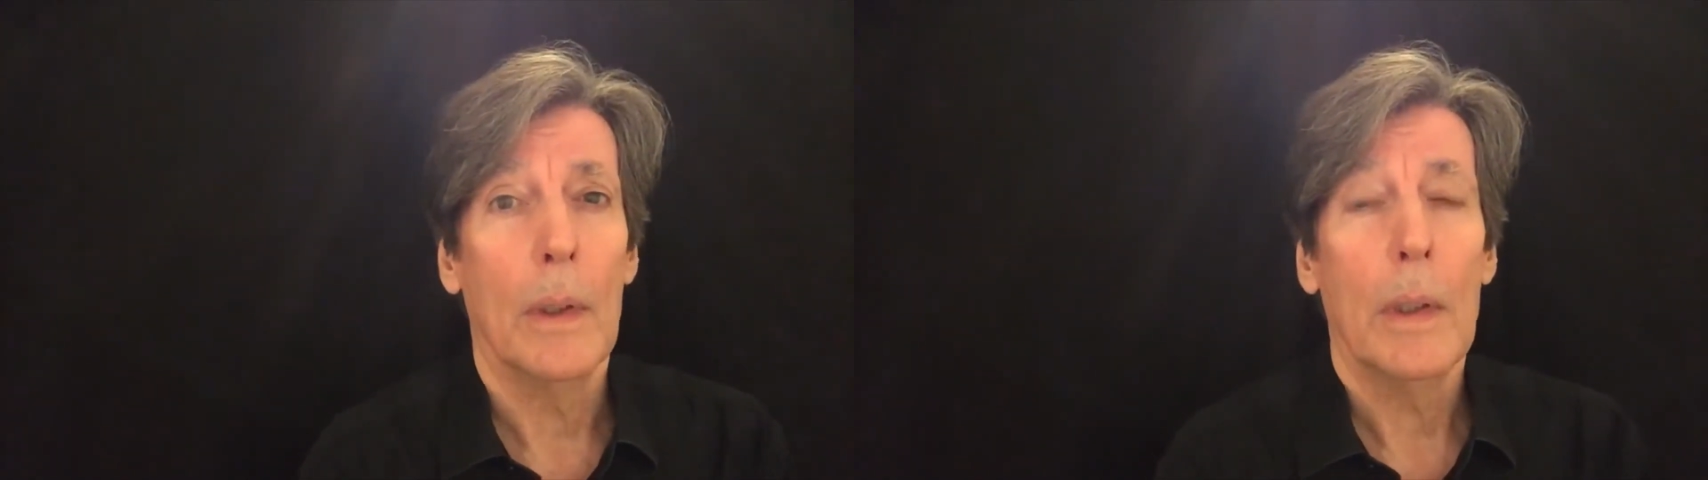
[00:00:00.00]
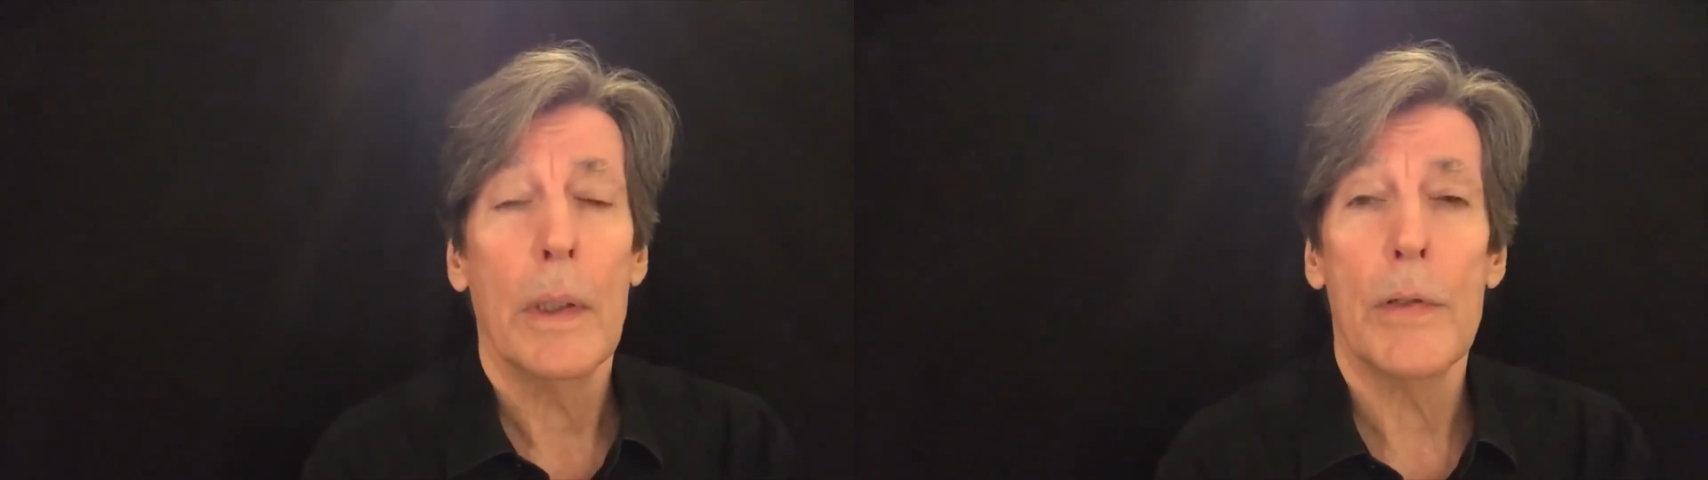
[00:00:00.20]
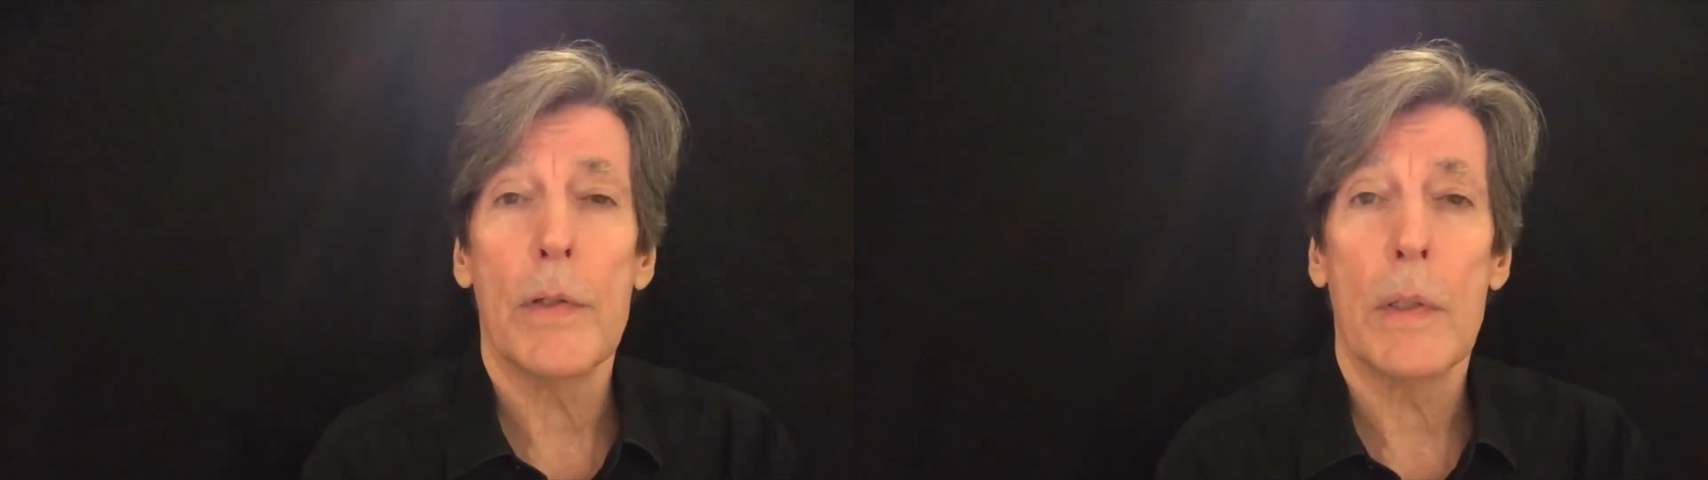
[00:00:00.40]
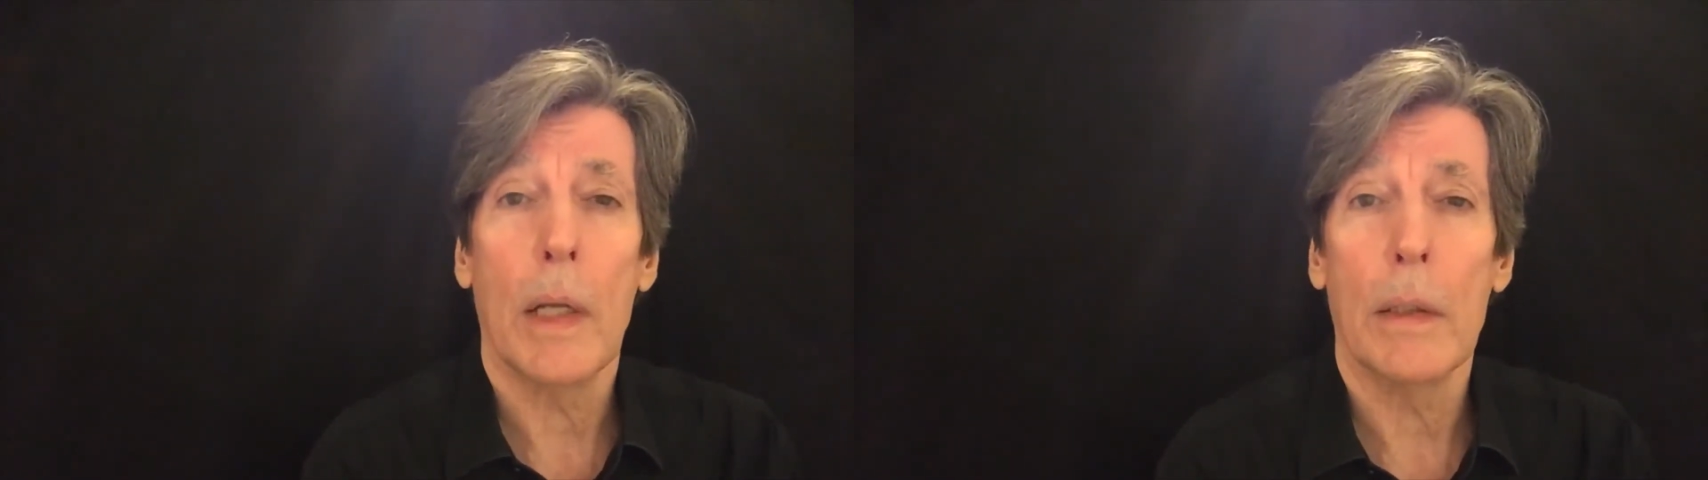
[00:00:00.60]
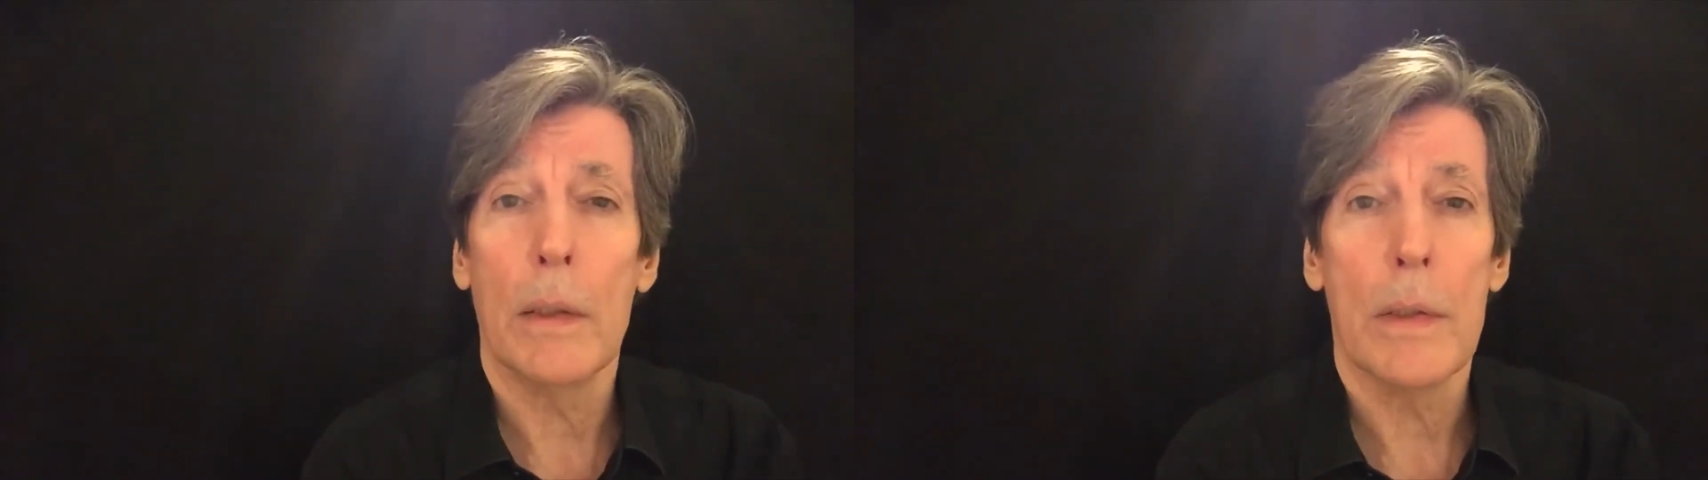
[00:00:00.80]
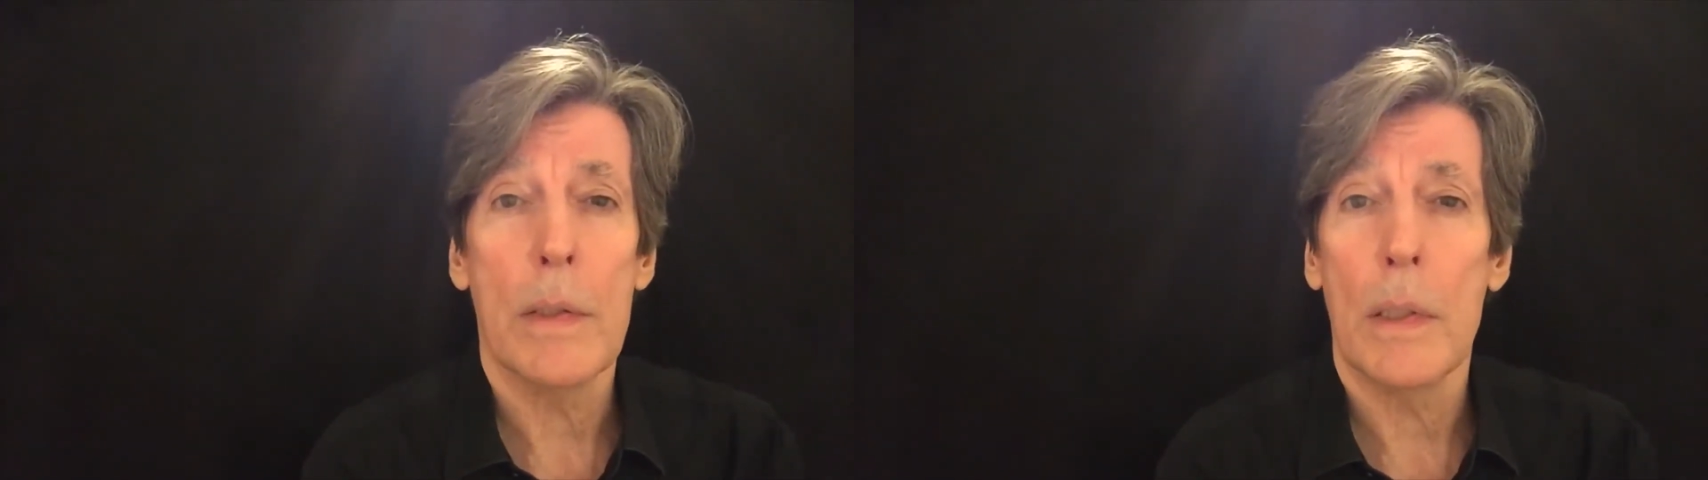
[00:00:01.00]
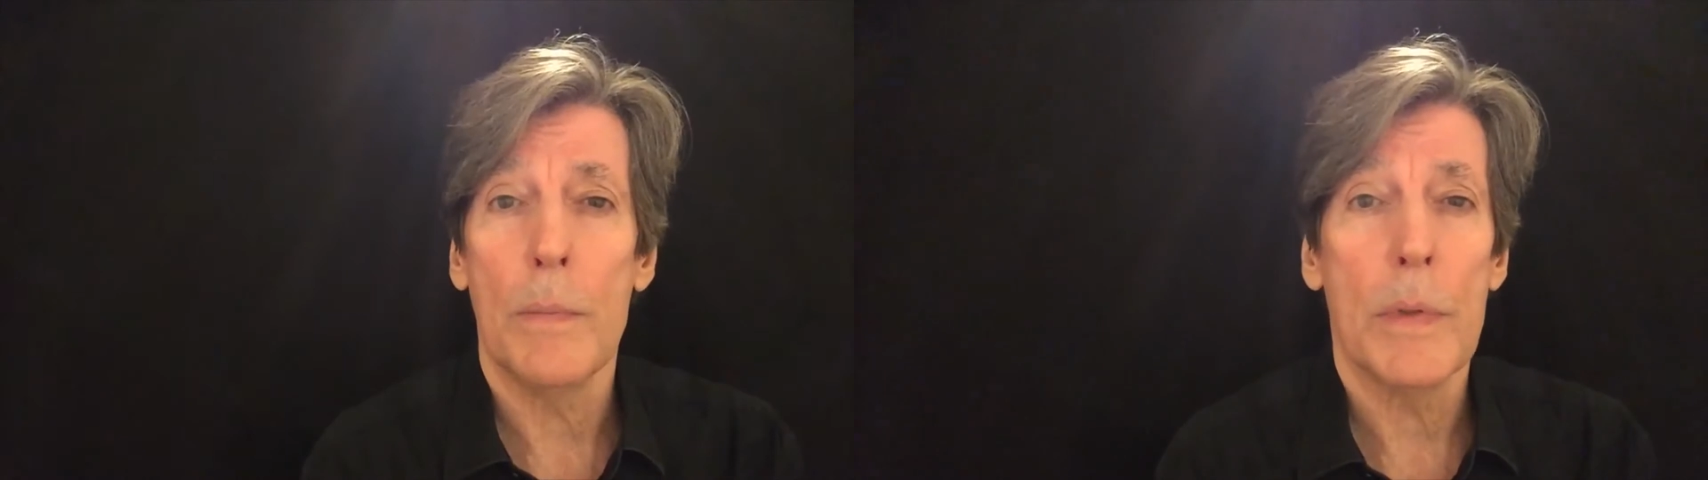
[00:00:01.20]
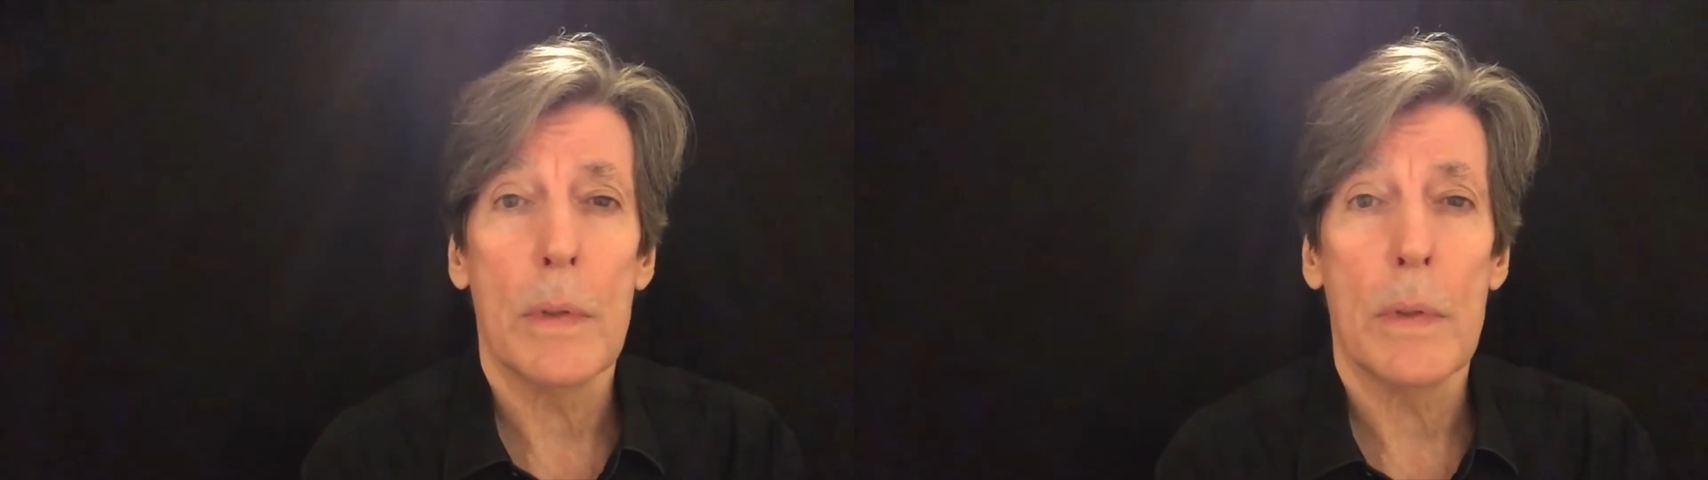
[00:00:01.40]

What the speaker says: its slightness seems